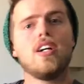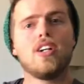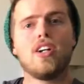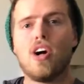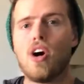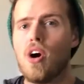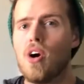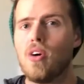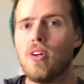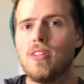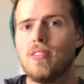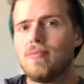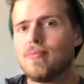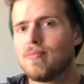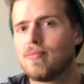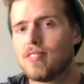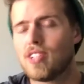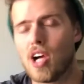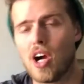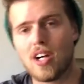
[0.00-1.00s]

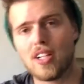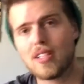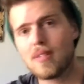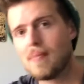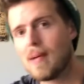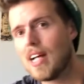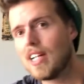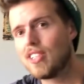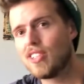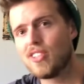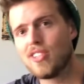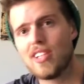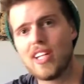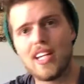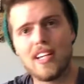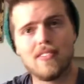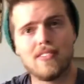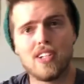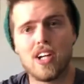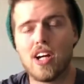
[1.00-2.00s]
call, talk to Pastor
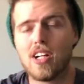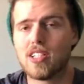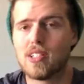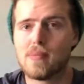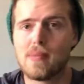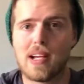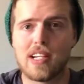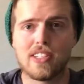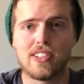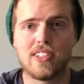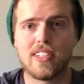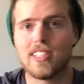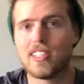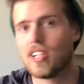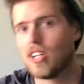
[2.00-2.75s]
Dave, talk to Pastor Eva,